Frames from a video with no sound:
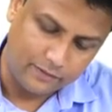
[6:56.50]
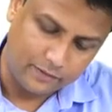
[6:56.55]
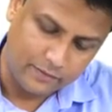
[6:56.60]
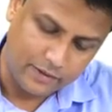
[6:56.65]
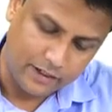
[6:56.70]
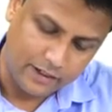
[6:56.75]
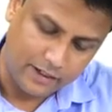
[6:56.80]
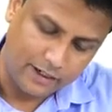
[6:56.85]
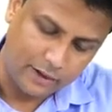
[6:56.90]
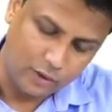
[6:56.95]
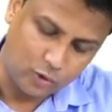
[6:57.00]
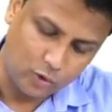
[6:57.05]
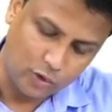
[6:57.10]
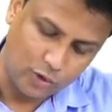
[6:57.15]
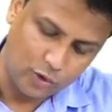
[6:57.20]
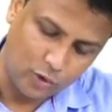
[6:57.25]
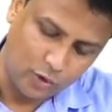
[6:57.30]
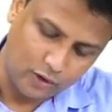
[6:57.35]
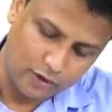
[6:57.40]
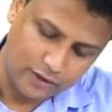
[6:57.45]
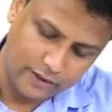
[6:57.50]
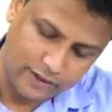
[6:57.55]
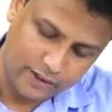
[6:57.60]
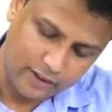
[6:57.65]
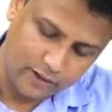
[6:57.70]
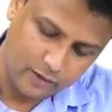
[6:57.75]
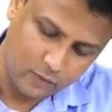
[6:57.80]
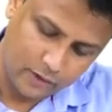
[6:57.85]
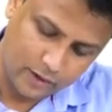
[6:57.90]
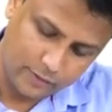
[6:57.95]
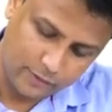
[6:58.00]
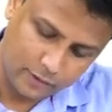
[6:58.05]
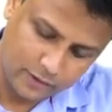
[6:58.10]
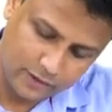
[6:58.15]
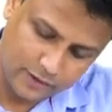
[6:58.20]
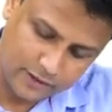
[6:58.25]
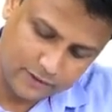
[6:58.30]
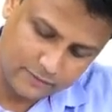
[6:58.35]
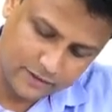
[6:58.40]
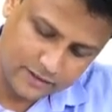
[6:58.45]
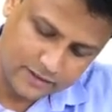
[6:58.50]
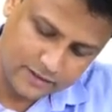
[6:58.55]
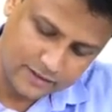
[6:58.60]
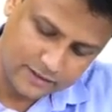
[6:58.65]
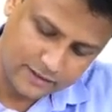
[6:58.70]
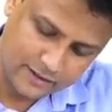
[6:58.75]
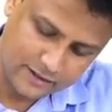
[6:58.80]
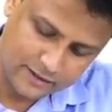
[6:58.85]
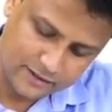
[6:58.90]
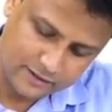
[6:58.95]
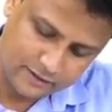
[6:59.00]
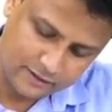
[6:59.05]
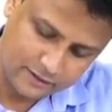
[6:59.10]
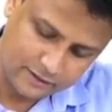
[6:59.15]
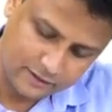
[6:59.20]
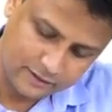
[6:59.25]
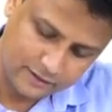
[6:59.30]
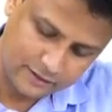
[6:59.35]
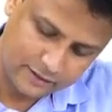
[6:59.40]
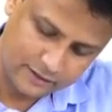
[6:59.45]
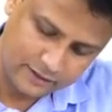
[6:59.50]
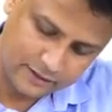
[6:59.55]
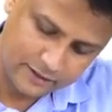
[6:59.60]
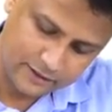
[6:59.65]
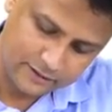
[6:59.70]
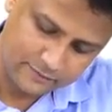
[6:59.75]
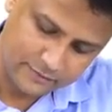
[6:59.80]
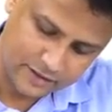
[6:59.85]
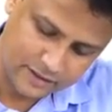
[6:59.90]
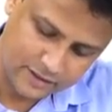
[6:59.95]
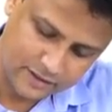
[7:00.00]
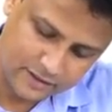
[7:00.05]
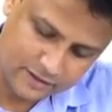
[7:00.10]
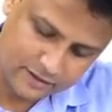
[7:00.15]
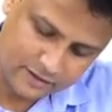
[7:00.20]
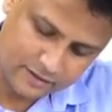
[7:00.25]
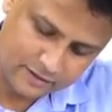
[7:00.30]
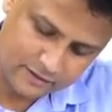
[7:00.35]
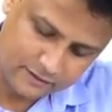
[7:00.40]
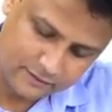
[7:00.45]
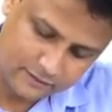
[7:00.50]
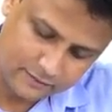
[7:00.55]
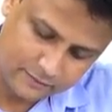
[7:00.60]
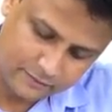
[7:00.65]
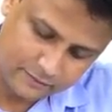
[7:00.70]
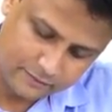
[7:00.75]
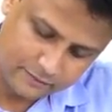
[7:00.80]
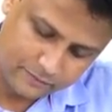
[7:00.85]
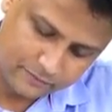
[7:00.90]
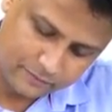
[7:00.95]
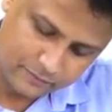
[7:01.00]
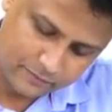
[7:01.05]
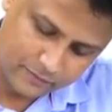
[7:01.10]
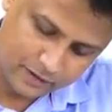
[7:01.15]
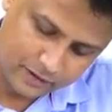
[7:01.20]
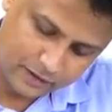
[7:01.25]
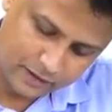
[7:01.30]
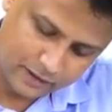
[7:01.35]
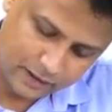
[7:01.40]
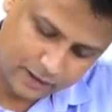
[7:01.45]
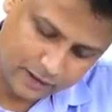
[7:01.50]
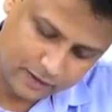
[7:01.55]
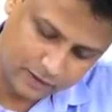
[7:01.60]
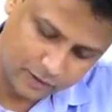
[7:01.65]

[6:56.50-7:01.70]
from that, I told you already, what about these muscles, guys, here? These muscles are